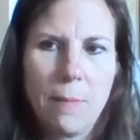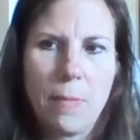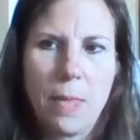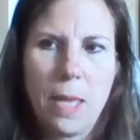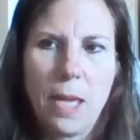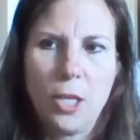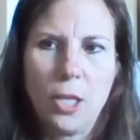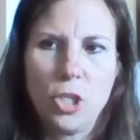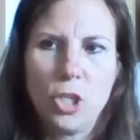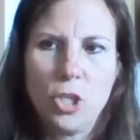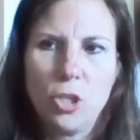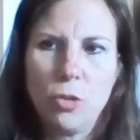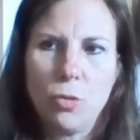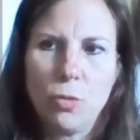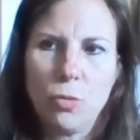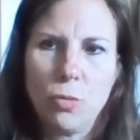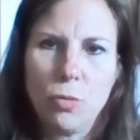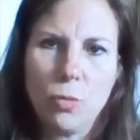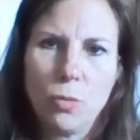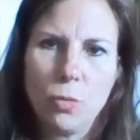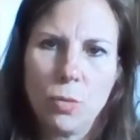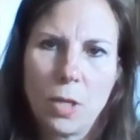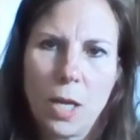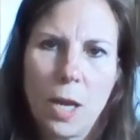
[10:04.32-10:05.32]
and
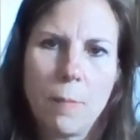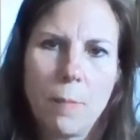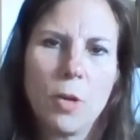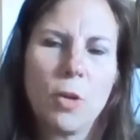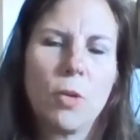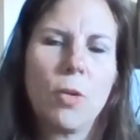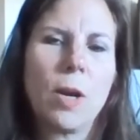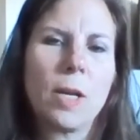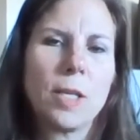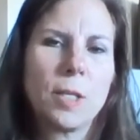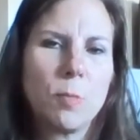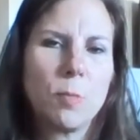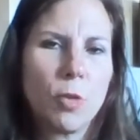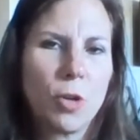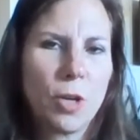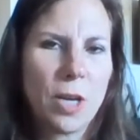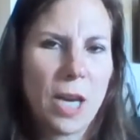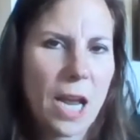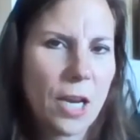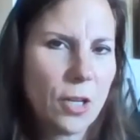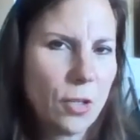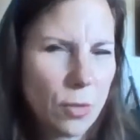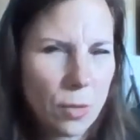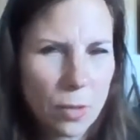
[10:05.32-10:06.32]
you come across more
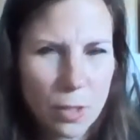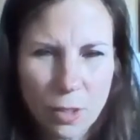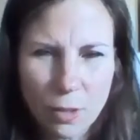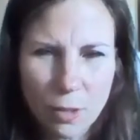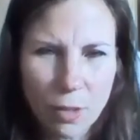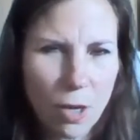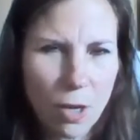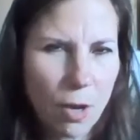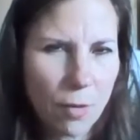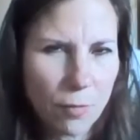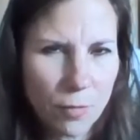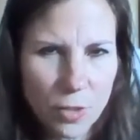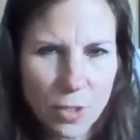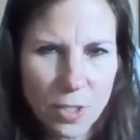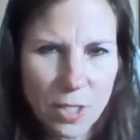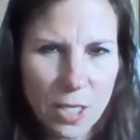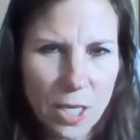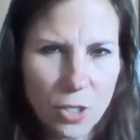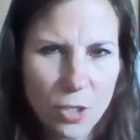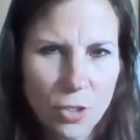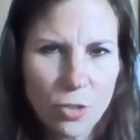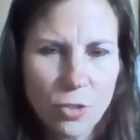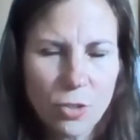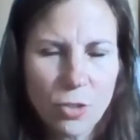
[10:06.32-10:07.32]
naturally and
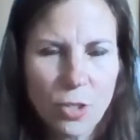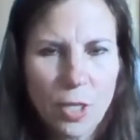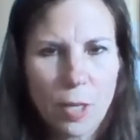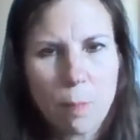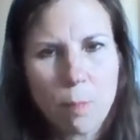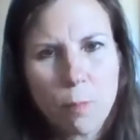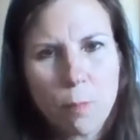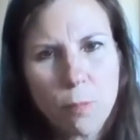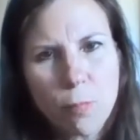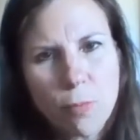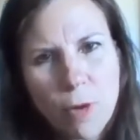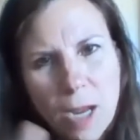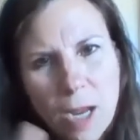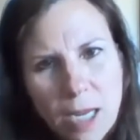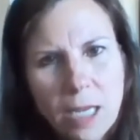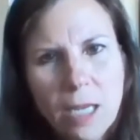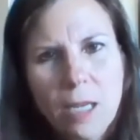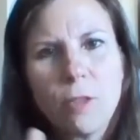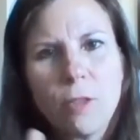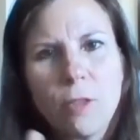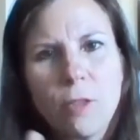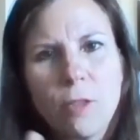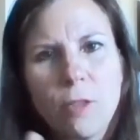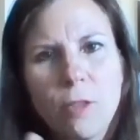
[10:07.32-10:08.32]
conversational, and breaking
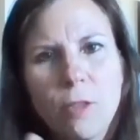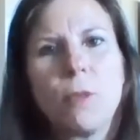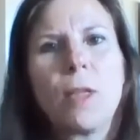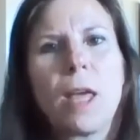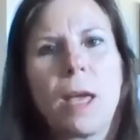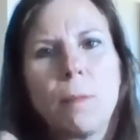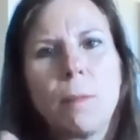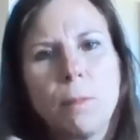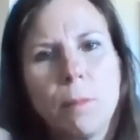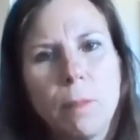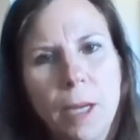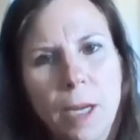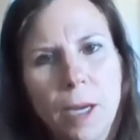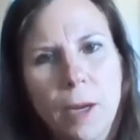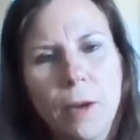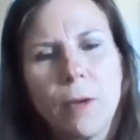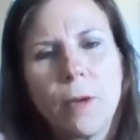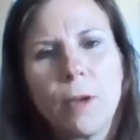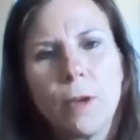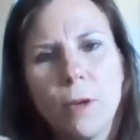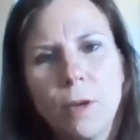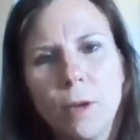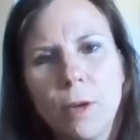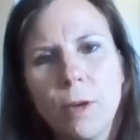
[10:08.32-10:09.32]
through that
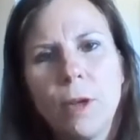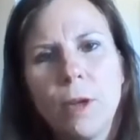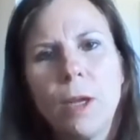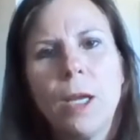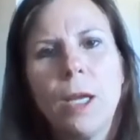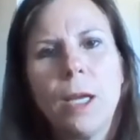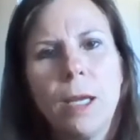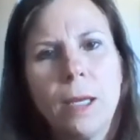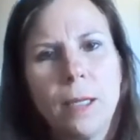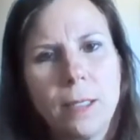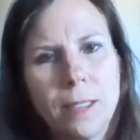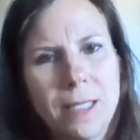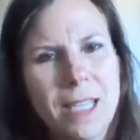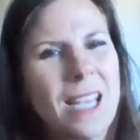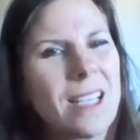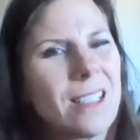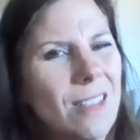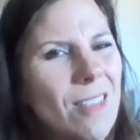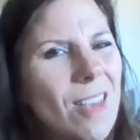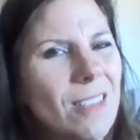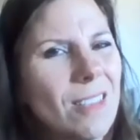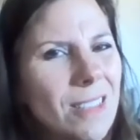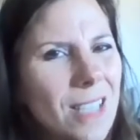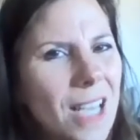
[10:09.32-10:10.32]
barrier takes a
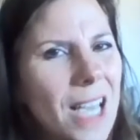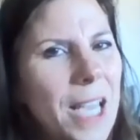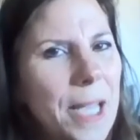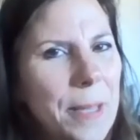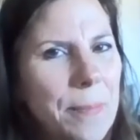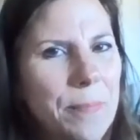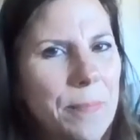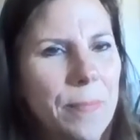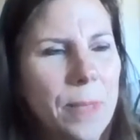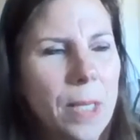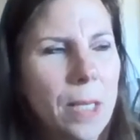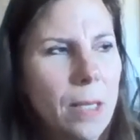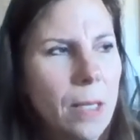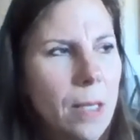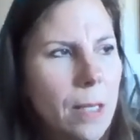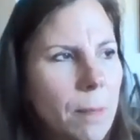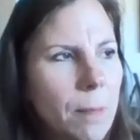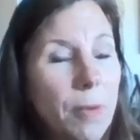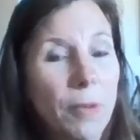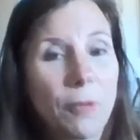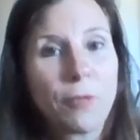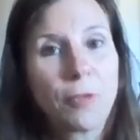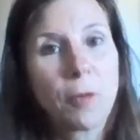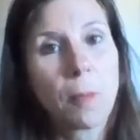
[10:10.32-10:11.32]
long time.
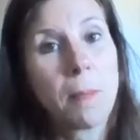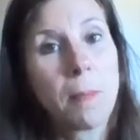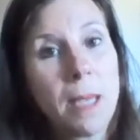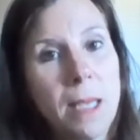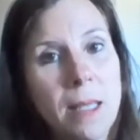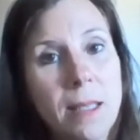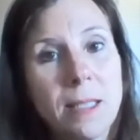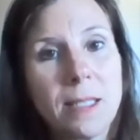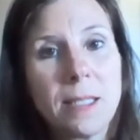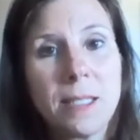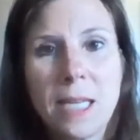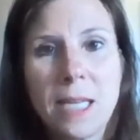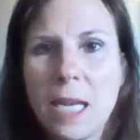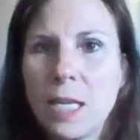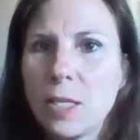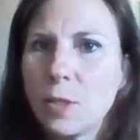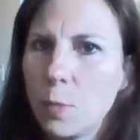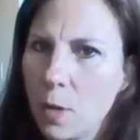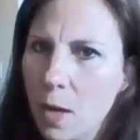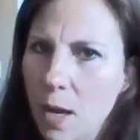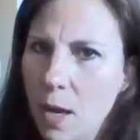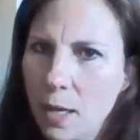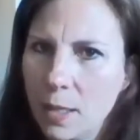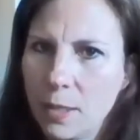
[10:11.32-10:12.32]
But for me, the stakes
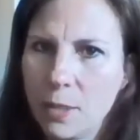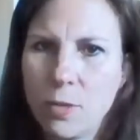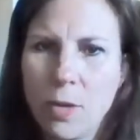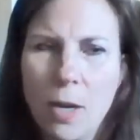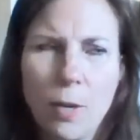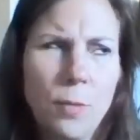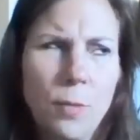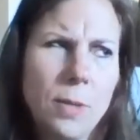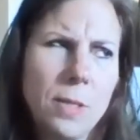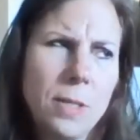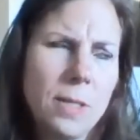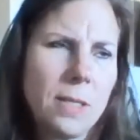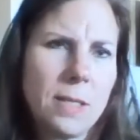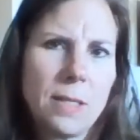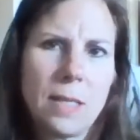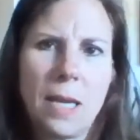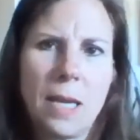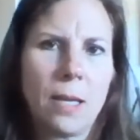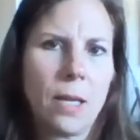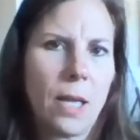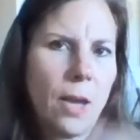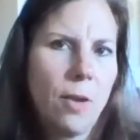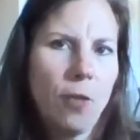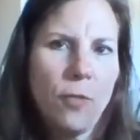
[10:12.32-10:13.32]
were high, so I wouldn't
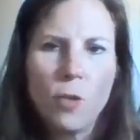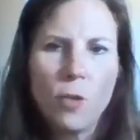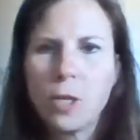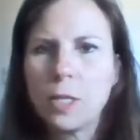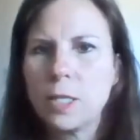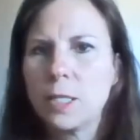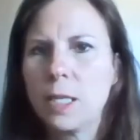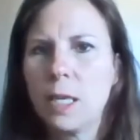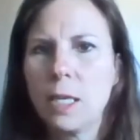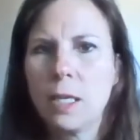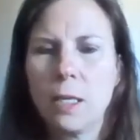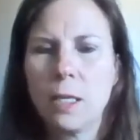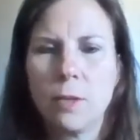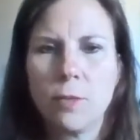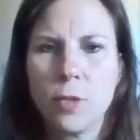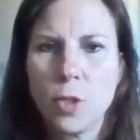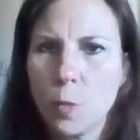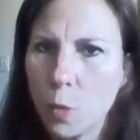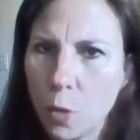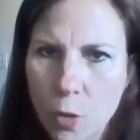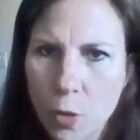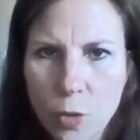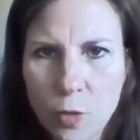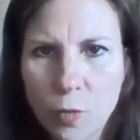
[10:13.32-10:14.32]
say every executive should
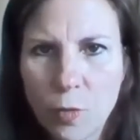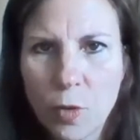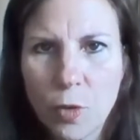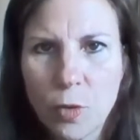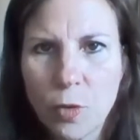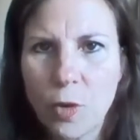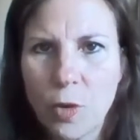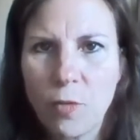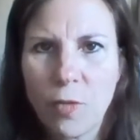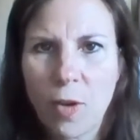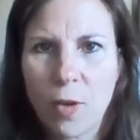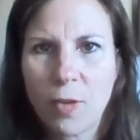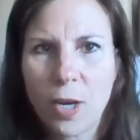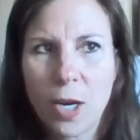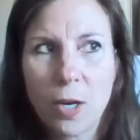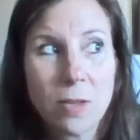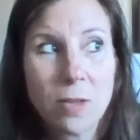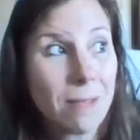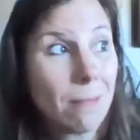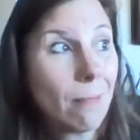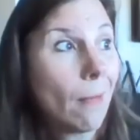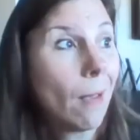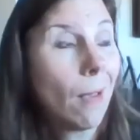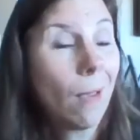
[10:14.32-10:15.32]
rehearse for 35 hours.